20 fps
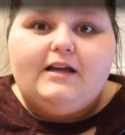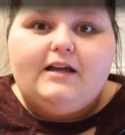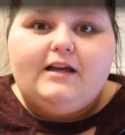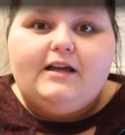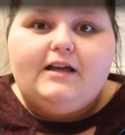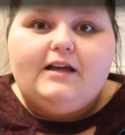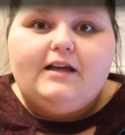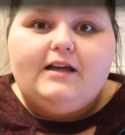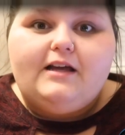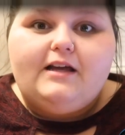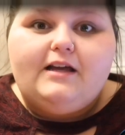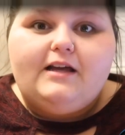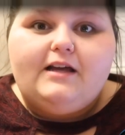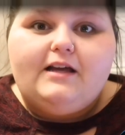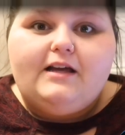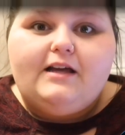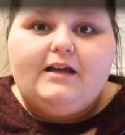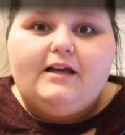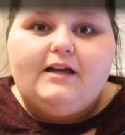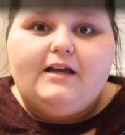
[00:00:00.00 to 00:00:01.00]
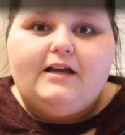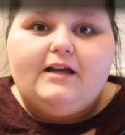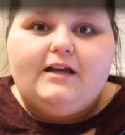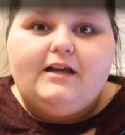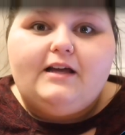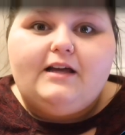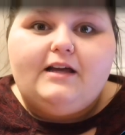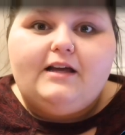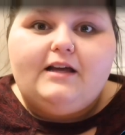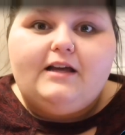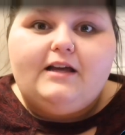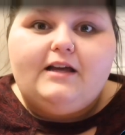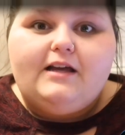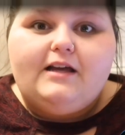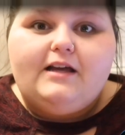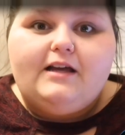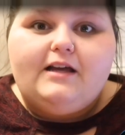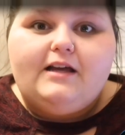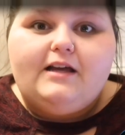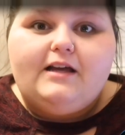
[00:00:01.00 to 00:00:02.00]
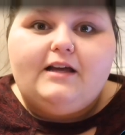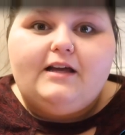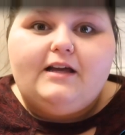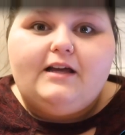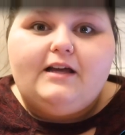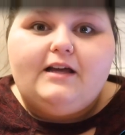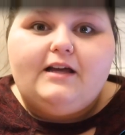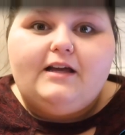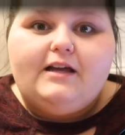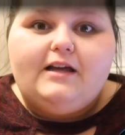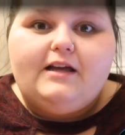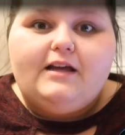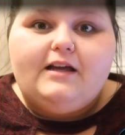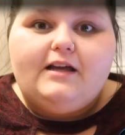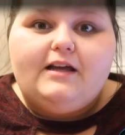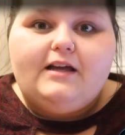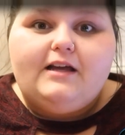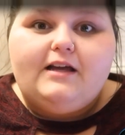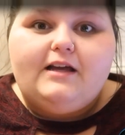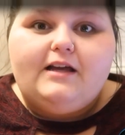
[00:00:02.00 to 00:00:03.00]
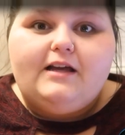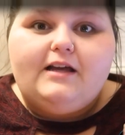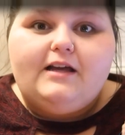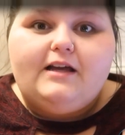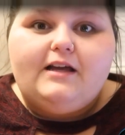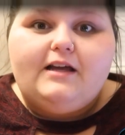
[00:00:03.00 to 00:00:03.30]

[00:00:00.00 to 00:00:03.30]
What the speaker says: The person shown says nothing.